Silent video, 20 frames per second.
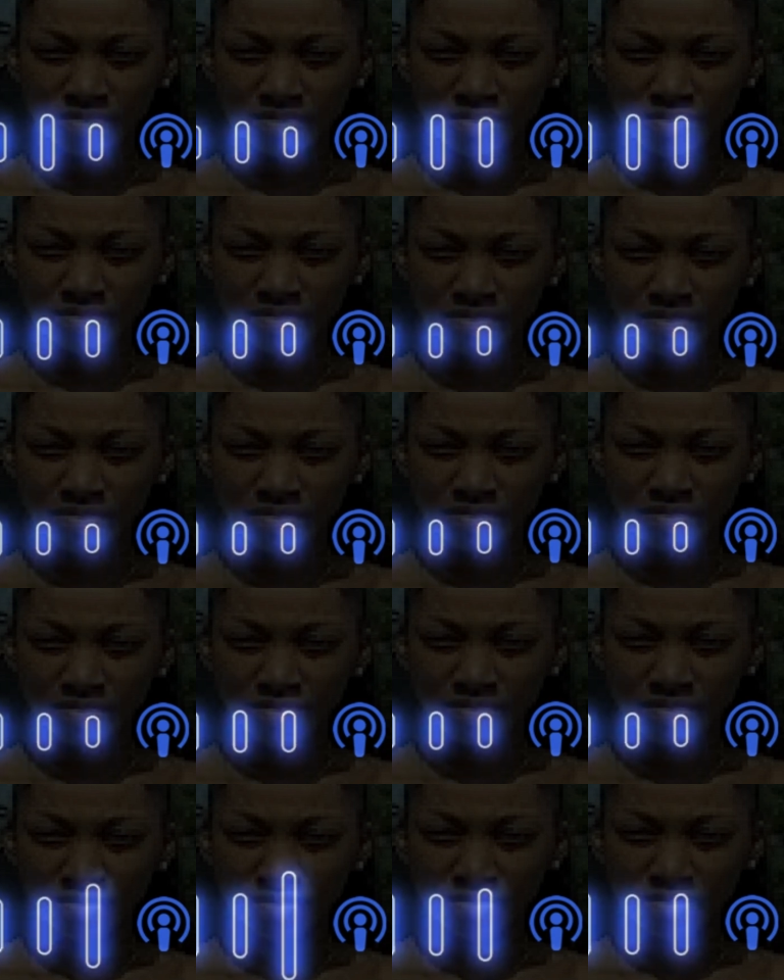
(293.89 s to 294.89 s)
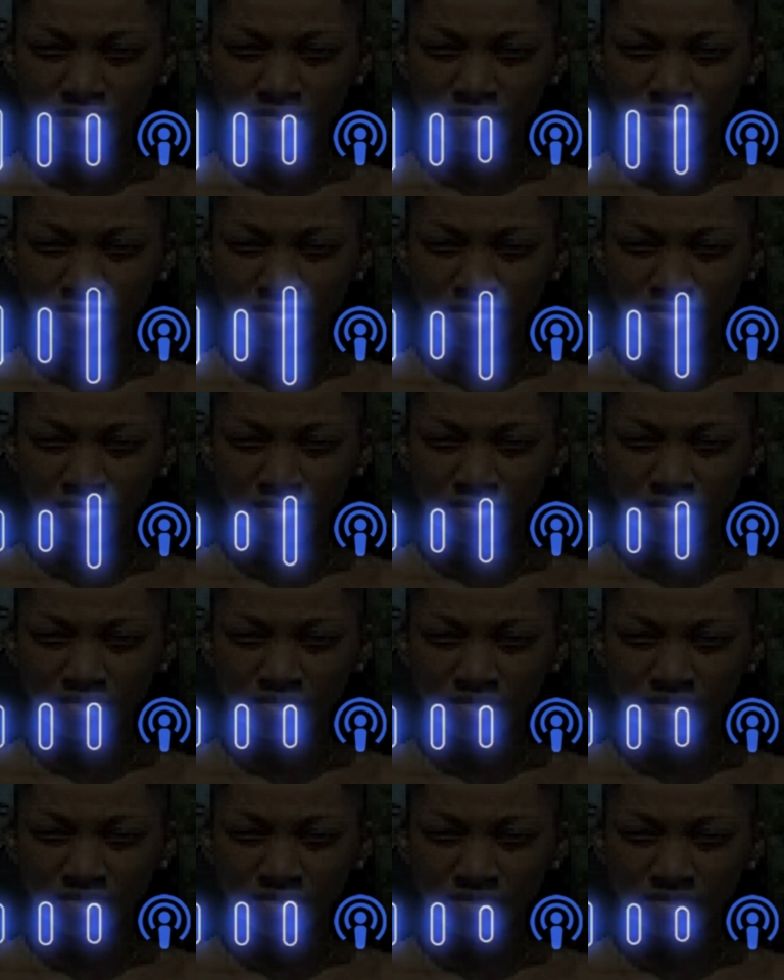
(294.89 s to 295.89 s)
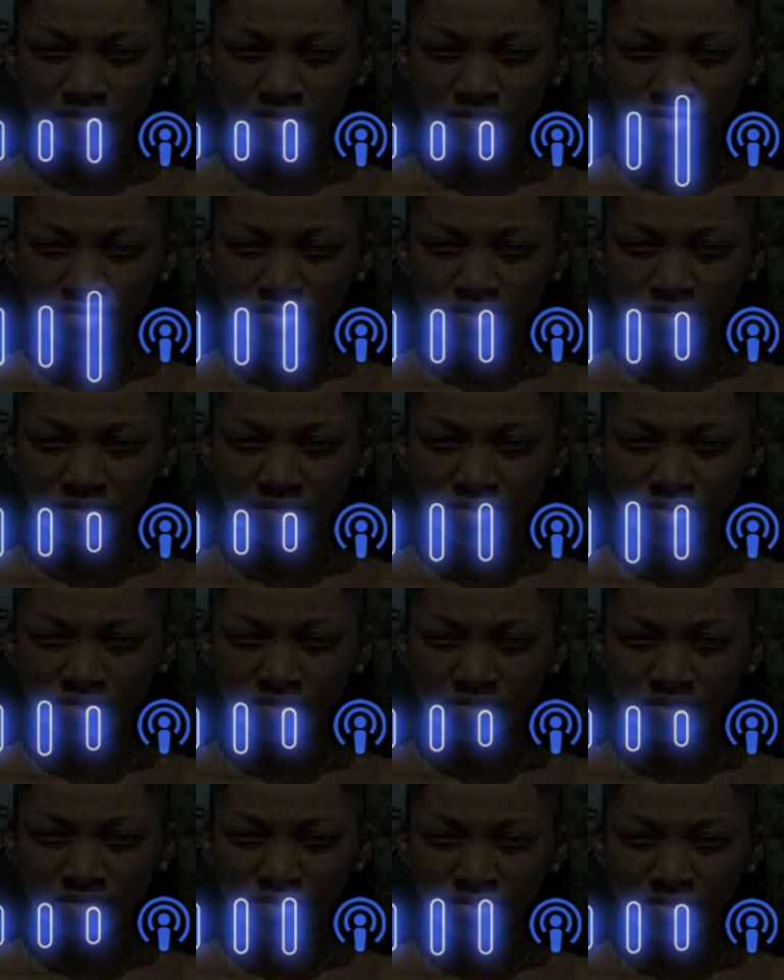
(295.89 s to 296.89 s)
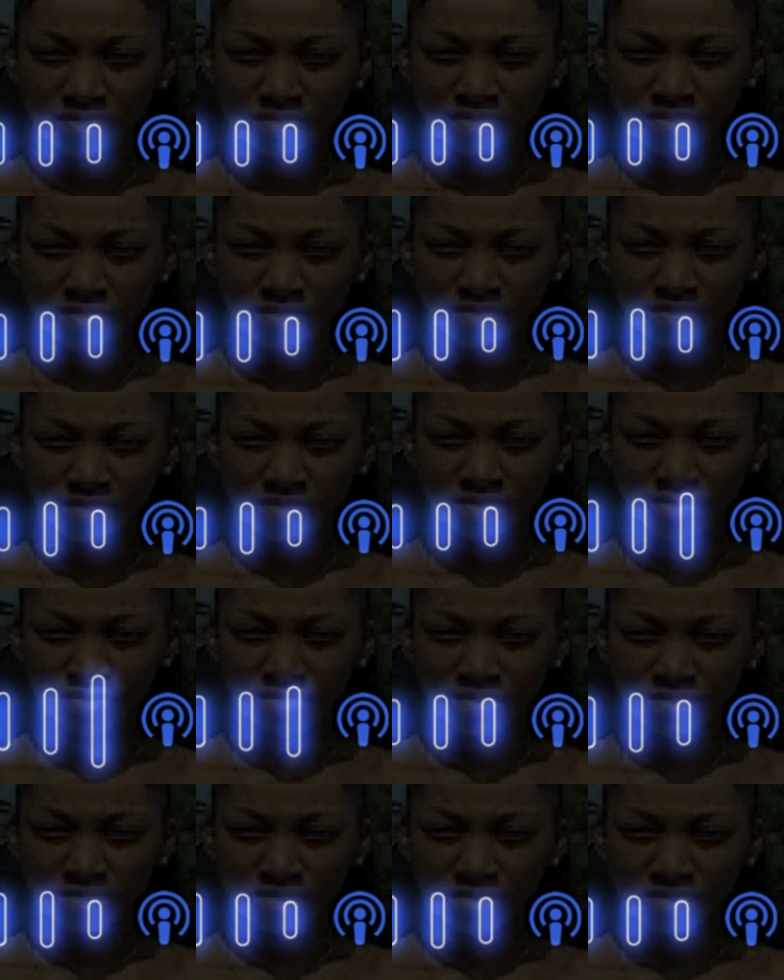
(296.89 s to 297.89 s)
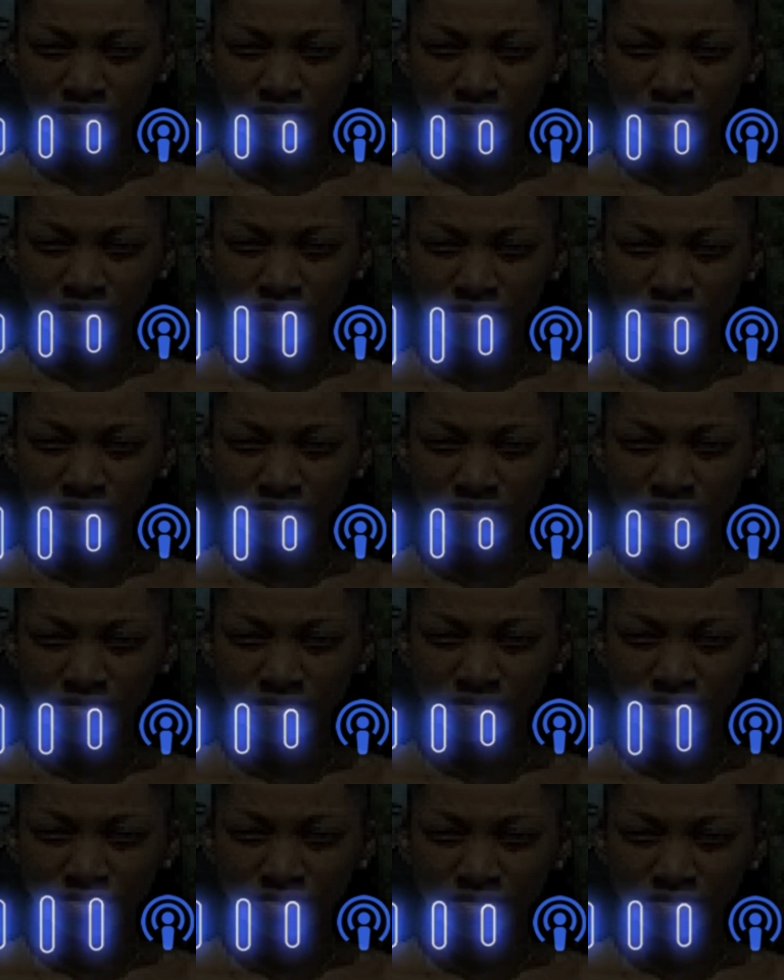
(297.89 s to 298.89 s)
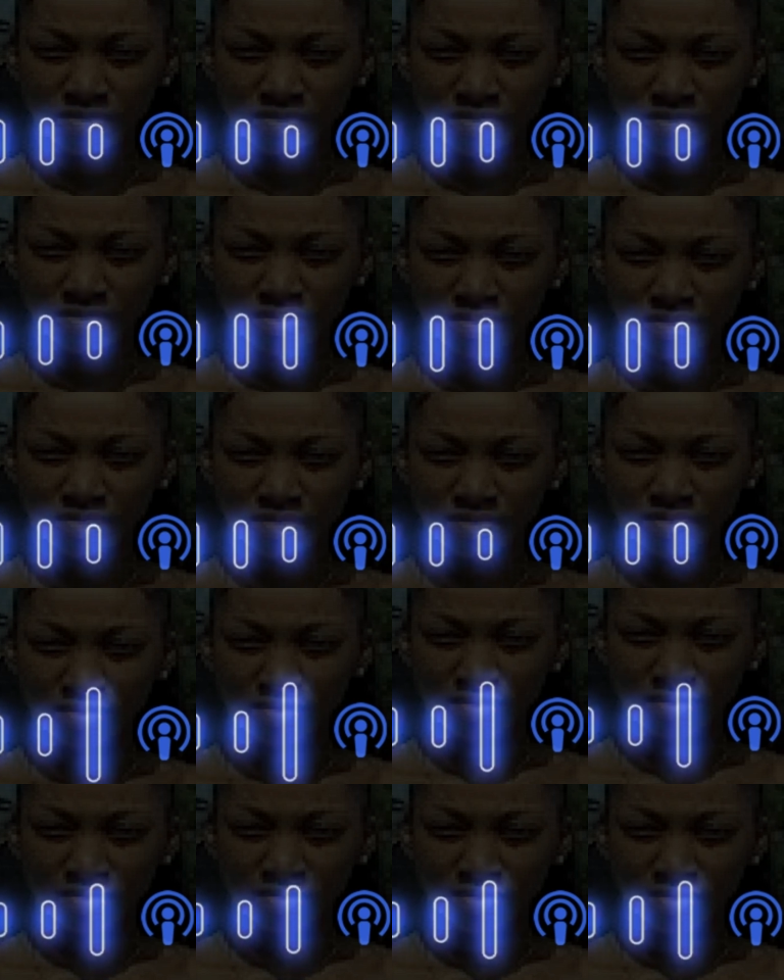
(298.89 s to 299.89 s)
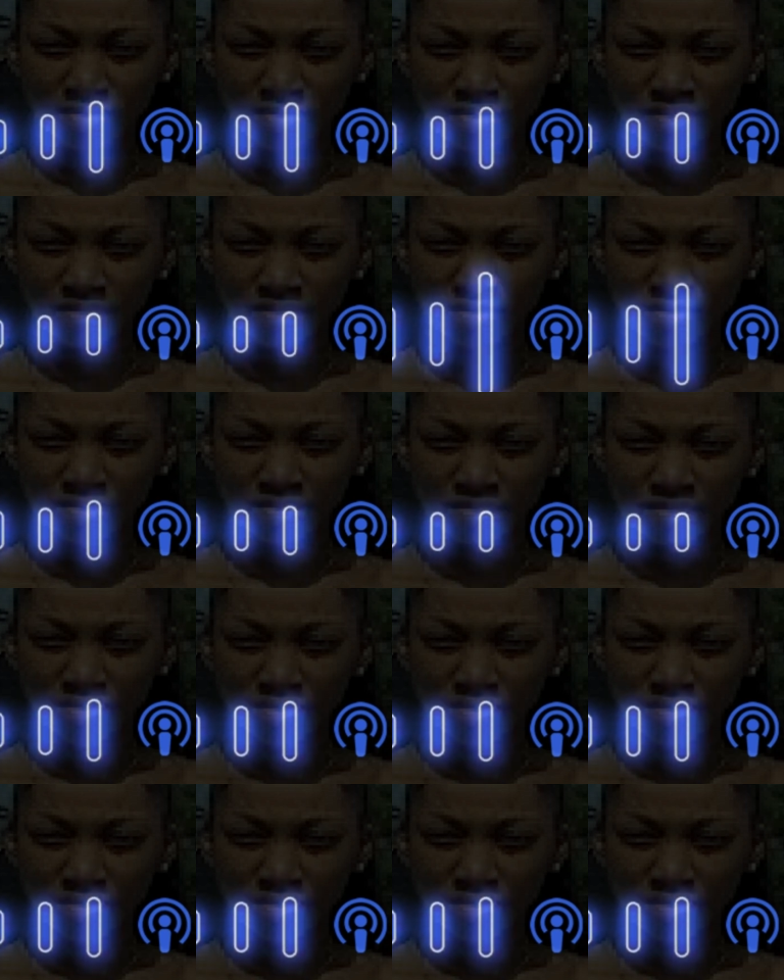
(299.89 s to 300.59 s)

They don't understand. You know, when you at a certain age, you don't have the concept of death.